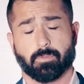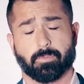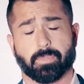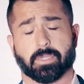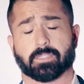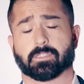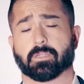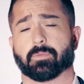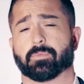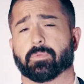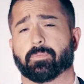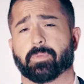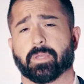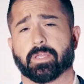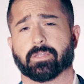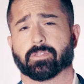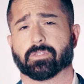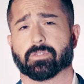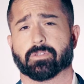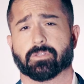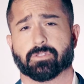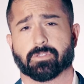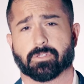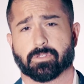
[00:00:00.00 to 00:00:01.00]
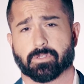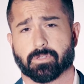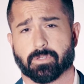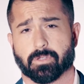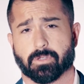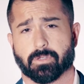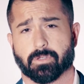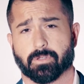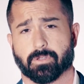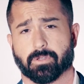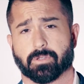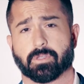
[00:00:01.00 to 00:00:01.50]
Picked up the pieces,
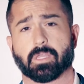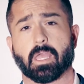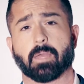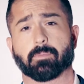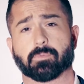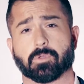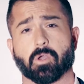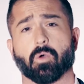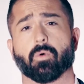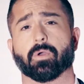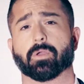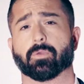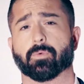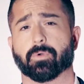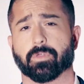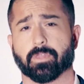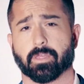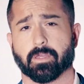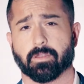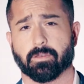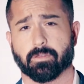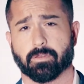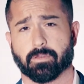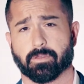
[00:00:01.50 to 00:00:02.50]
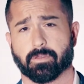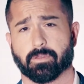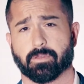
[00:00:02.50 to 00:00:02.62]
kept going with it,